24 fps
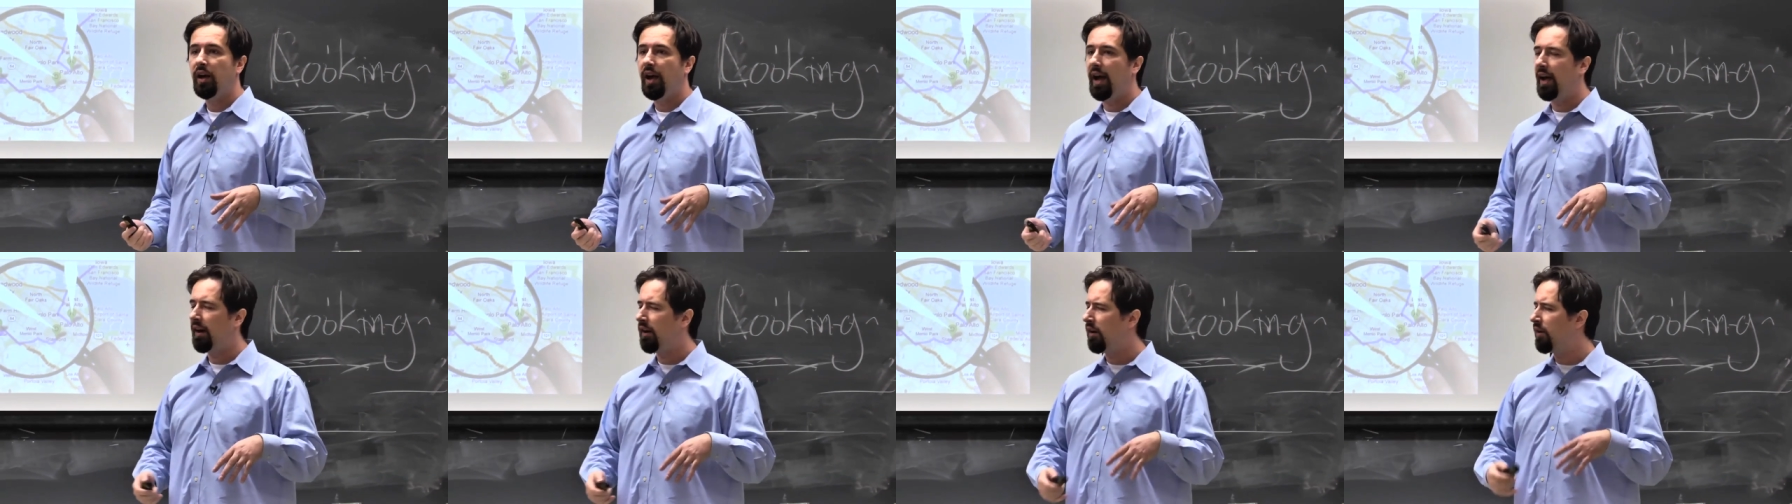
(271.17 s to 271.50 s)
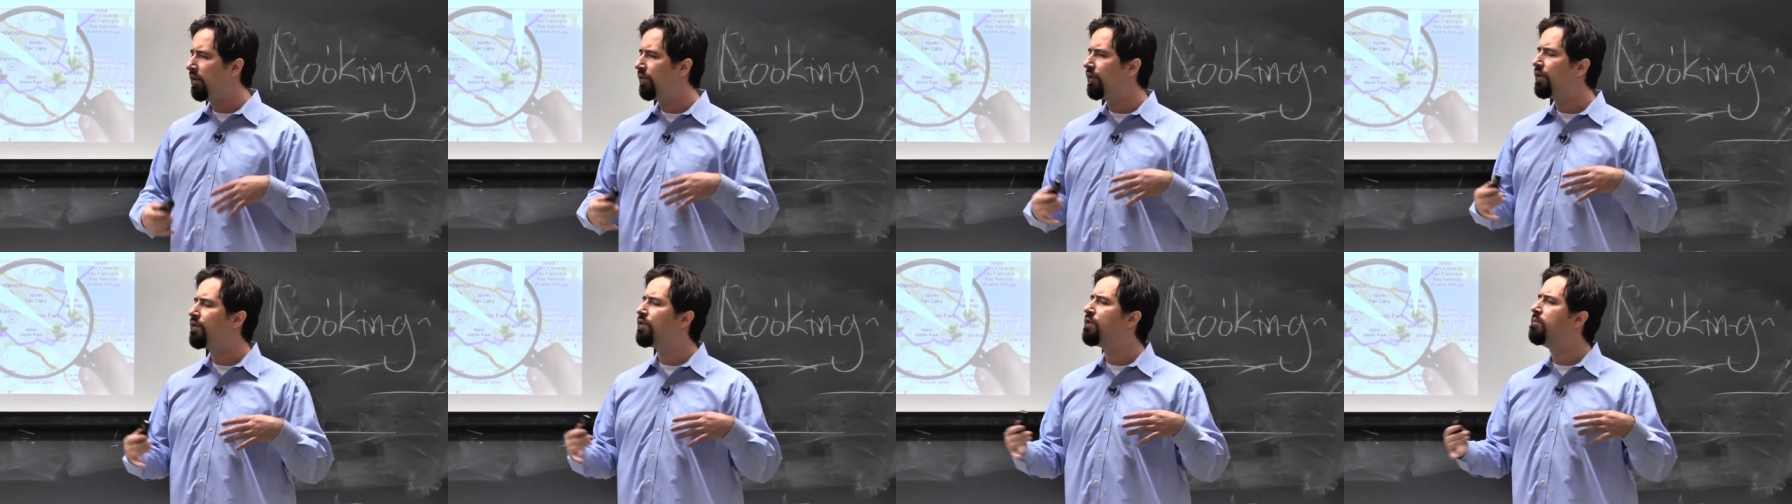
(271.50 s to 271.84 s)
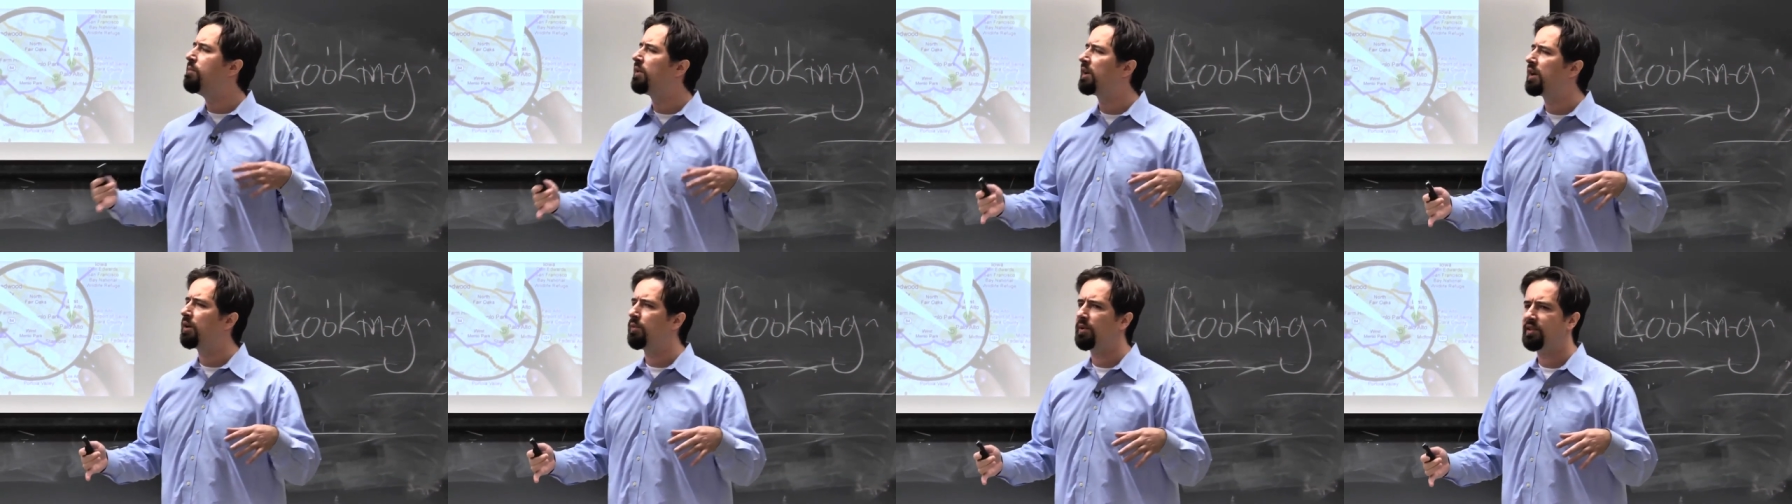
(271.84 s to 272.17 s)
I don't know if you're
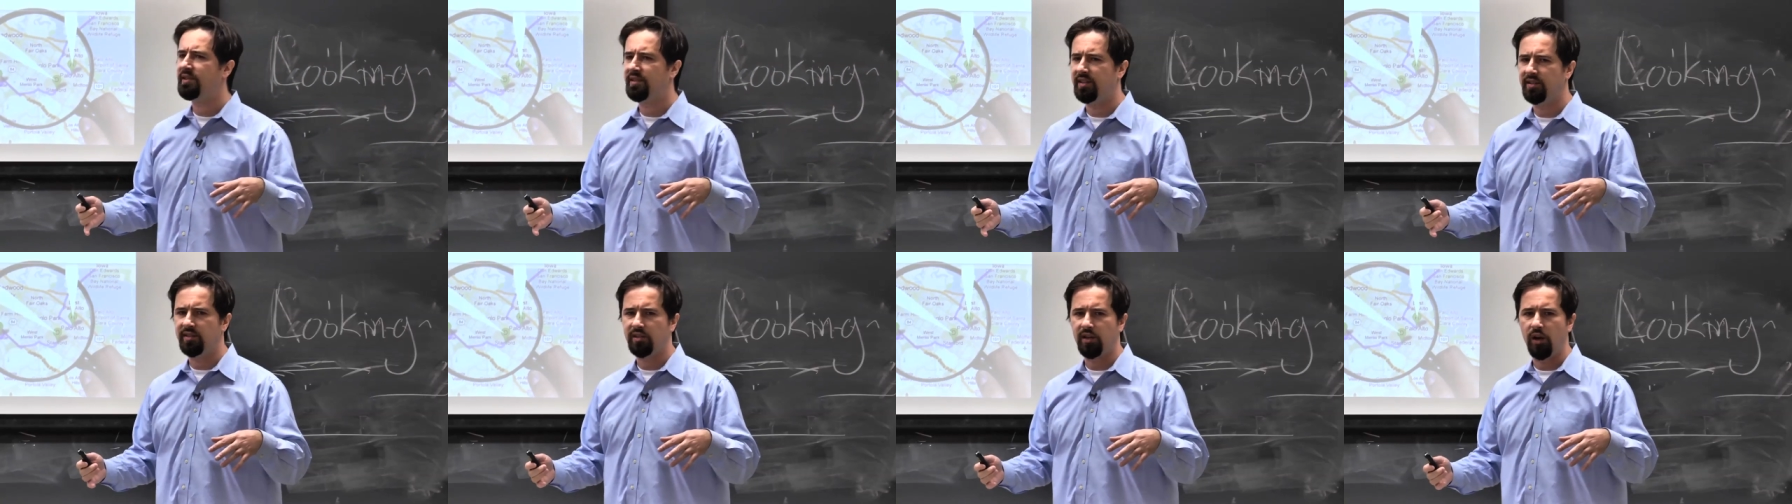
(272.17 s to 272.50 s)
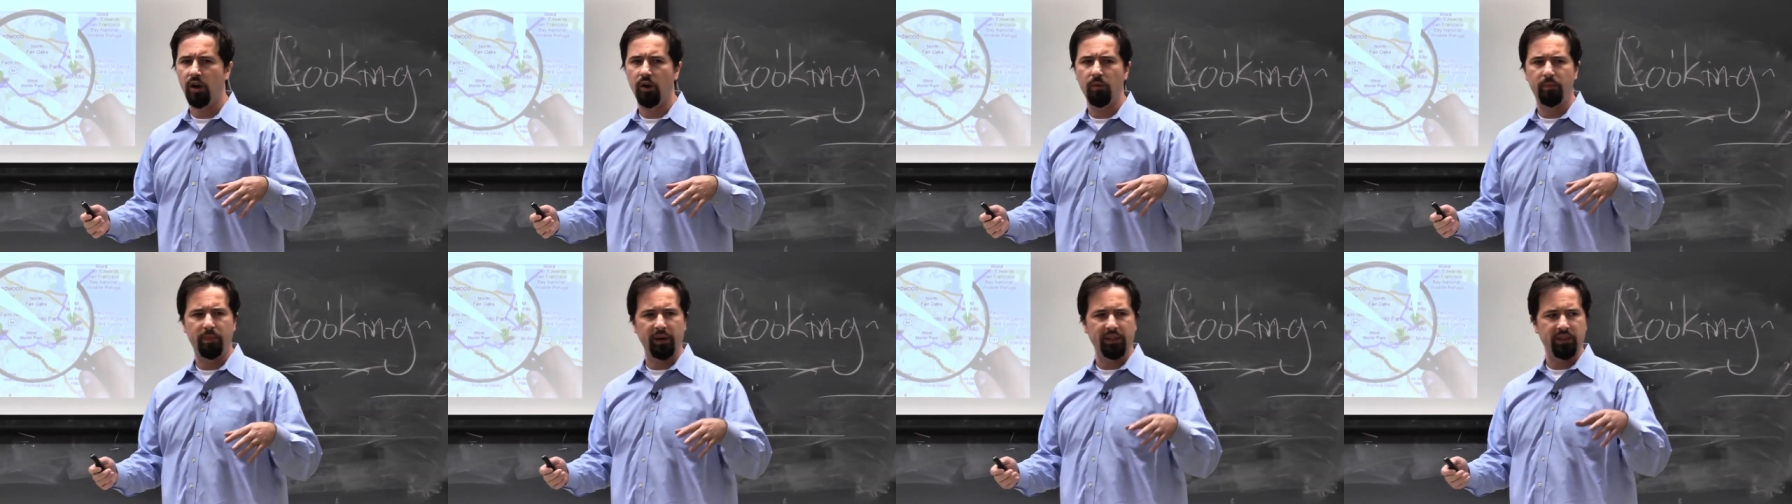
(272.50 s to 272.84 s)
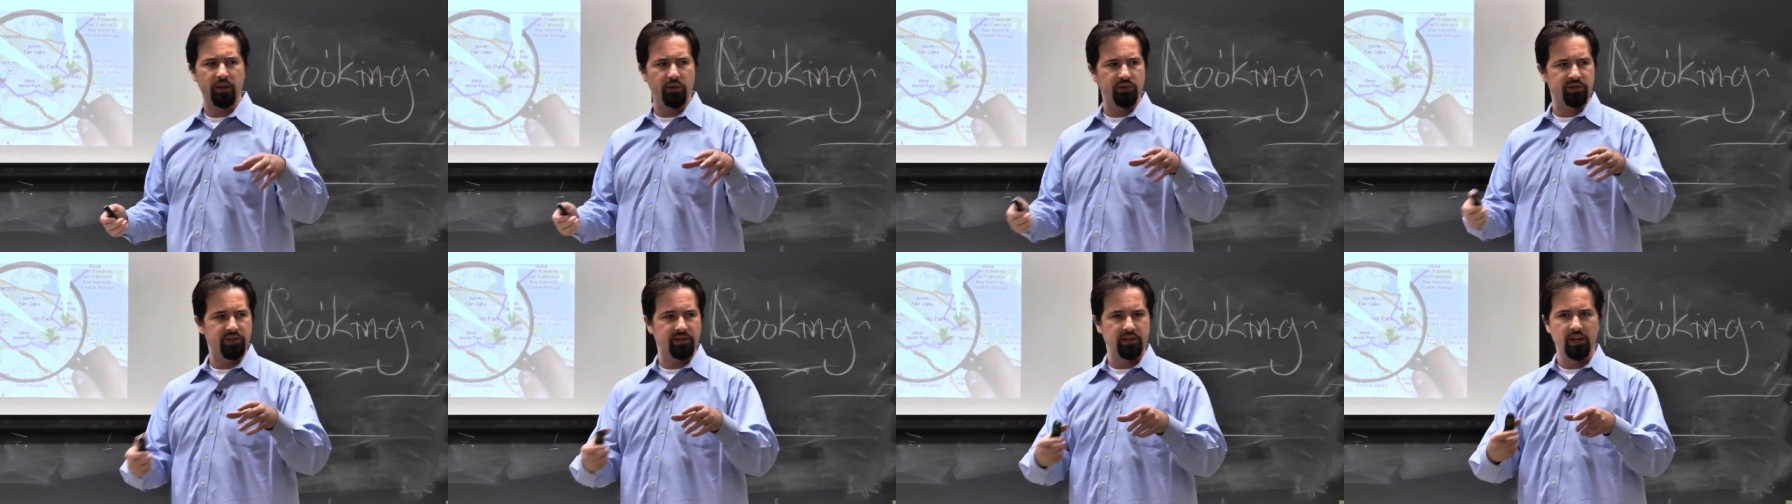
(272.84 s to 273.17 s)
familiar with Cisco, but
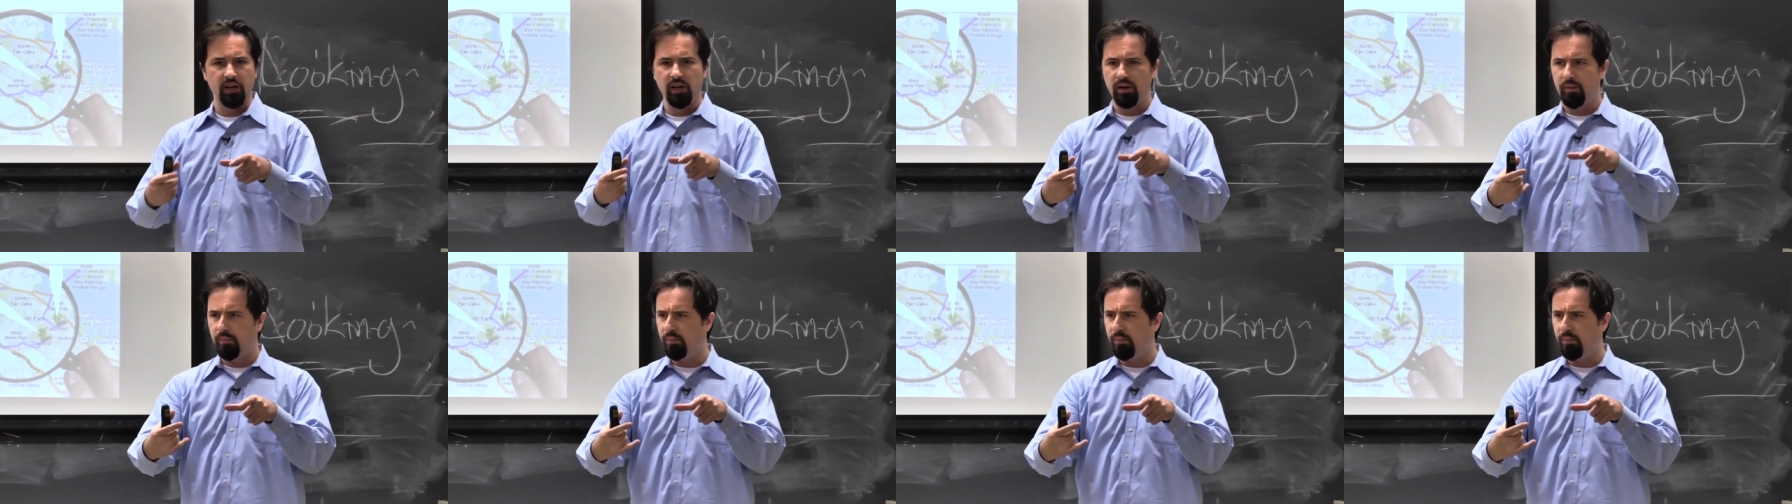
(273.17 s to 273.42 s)
those